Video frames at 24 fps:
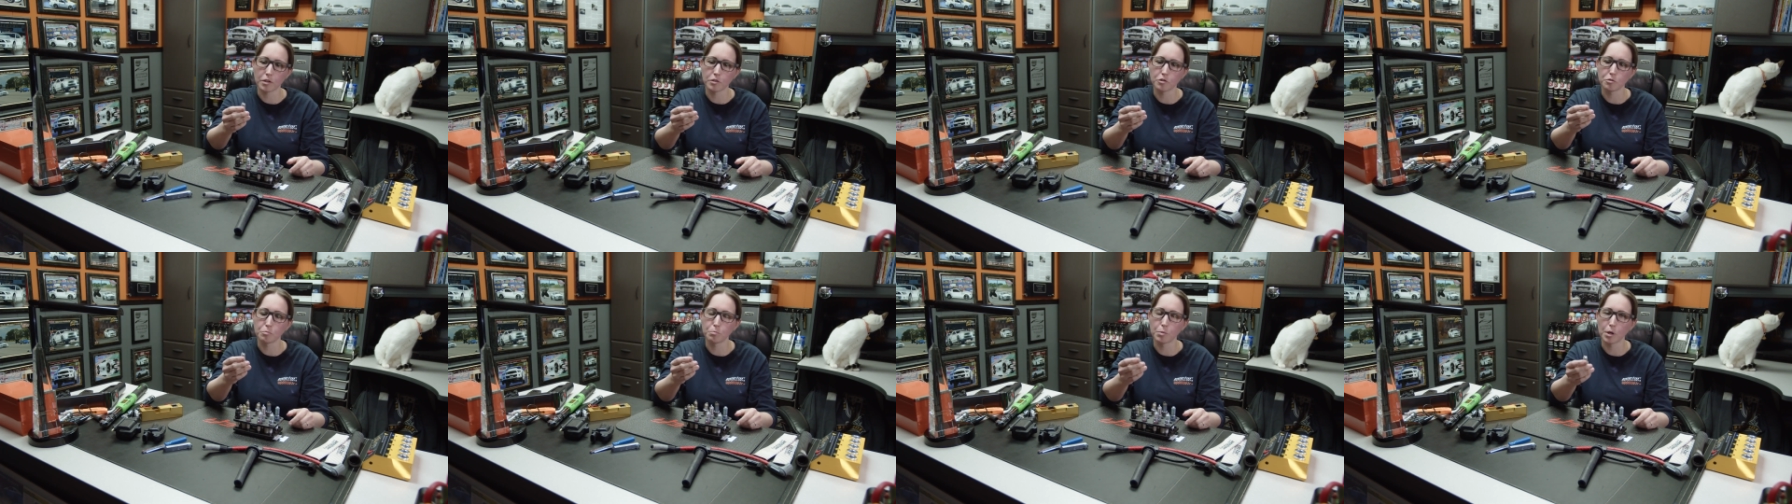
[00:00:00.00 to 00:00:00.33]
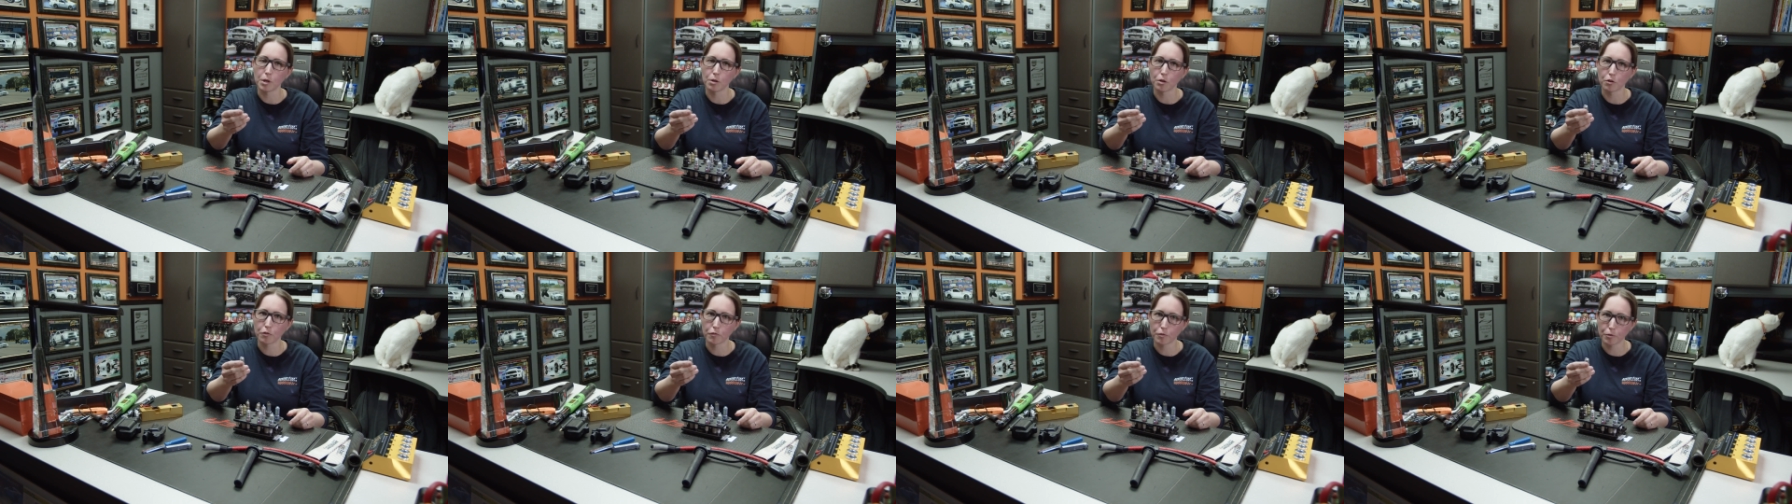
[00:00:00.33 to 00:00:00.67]
It's
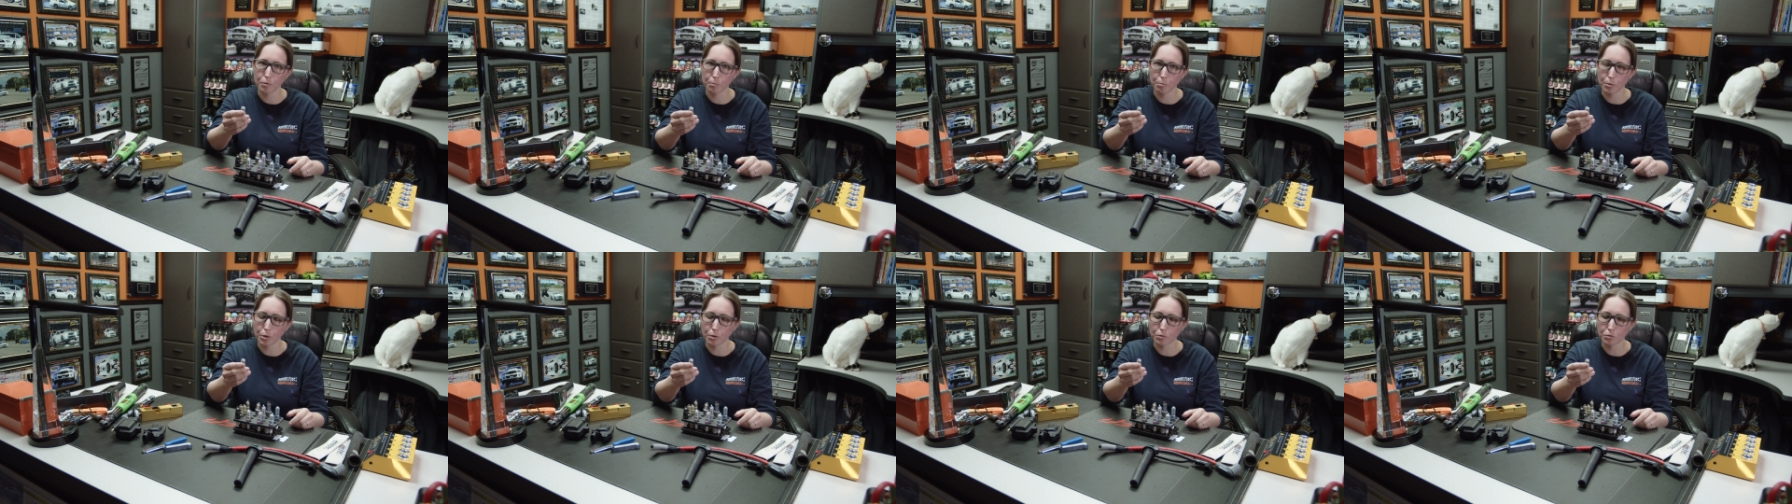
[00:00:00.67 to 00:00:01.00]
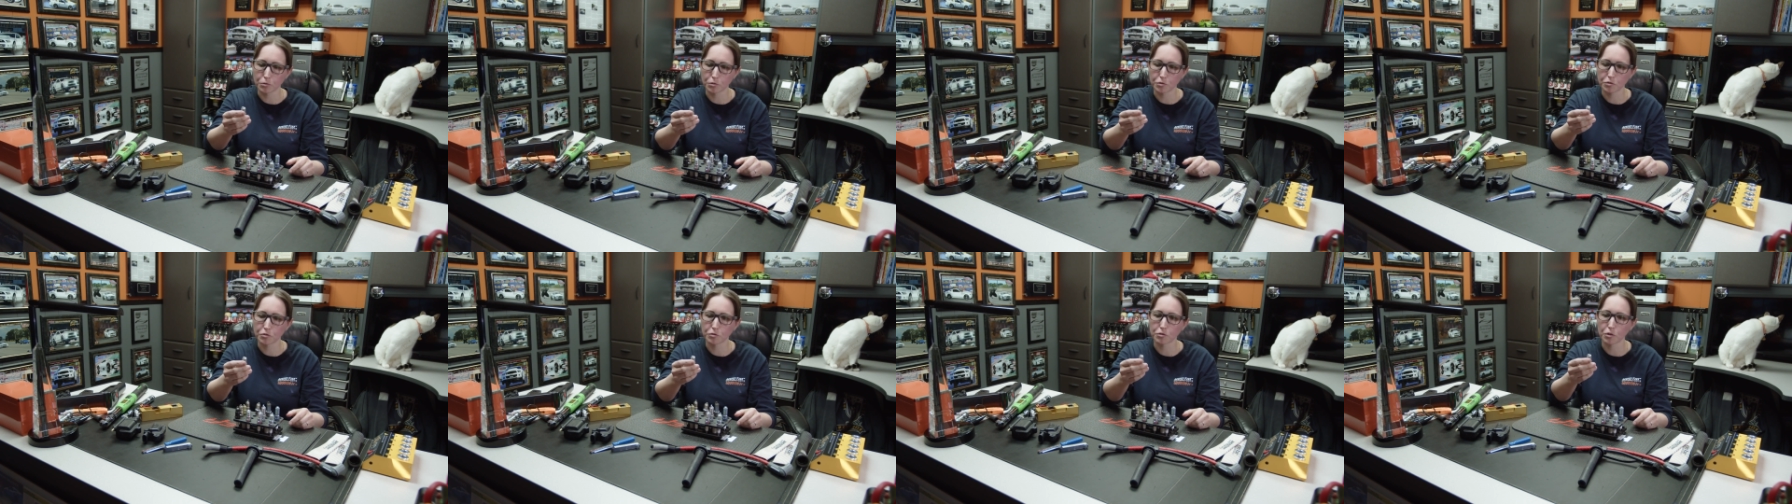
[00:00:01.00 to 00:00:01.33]
better for
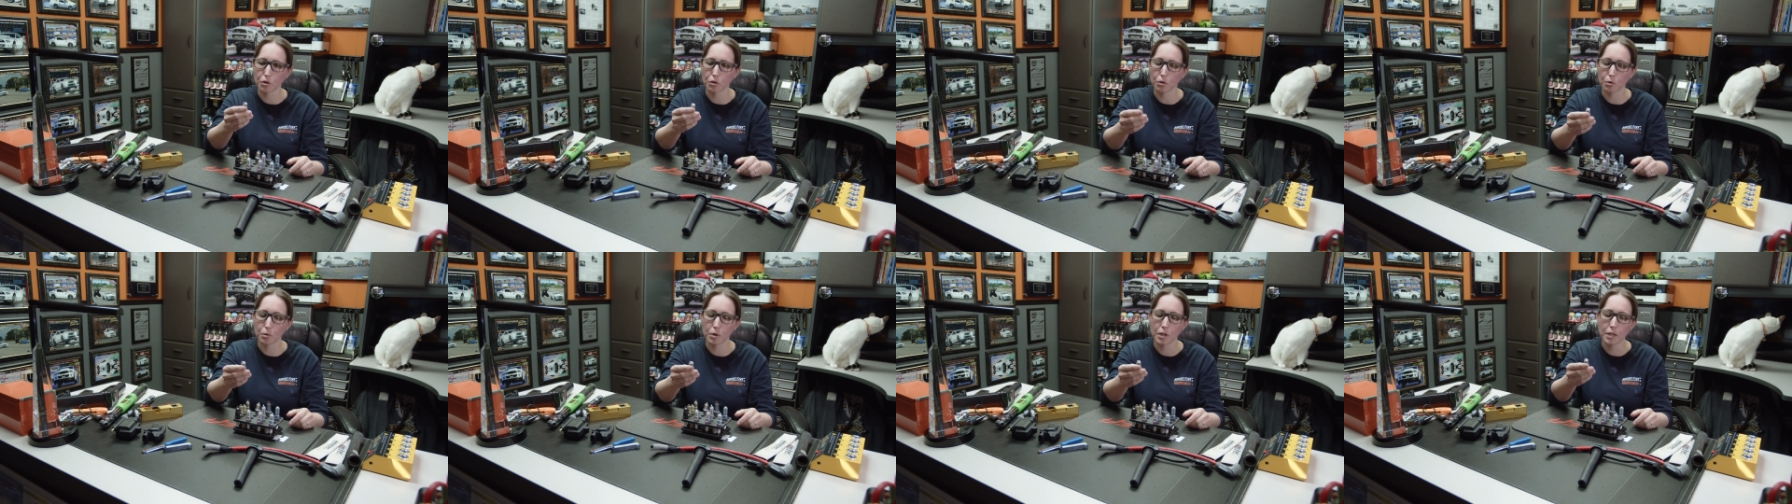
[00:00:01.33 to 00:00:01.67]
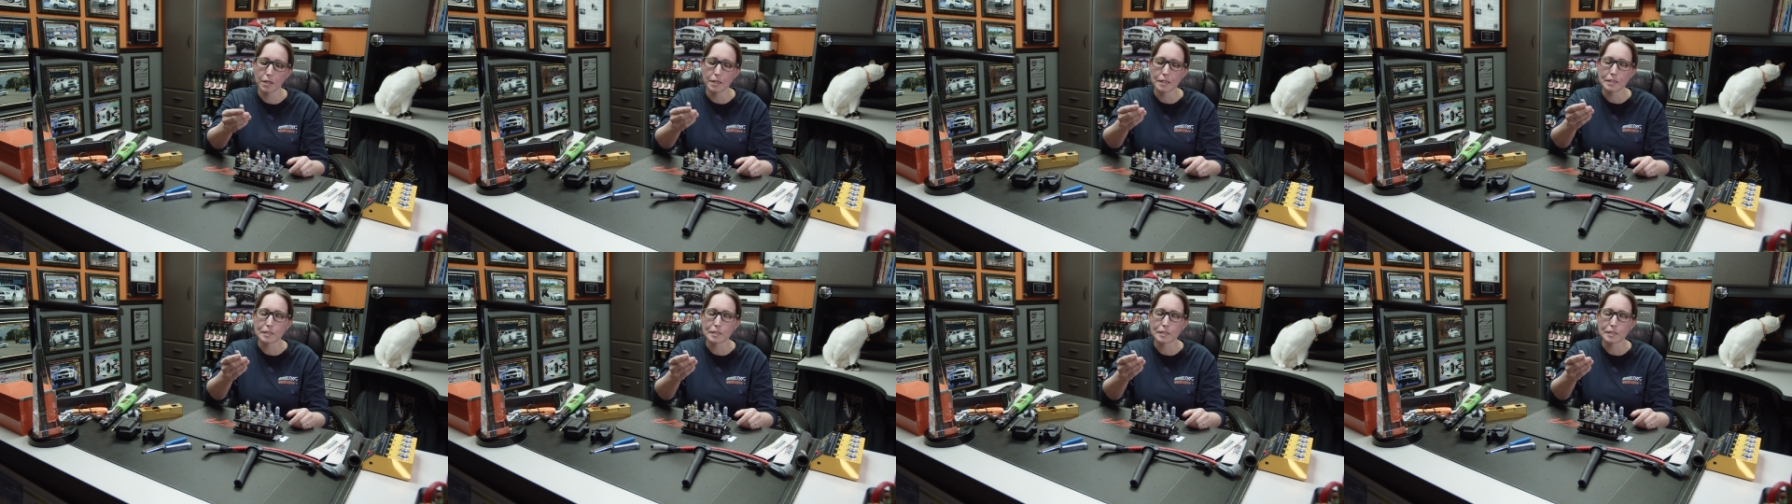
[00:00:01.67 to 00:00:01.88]
boost. So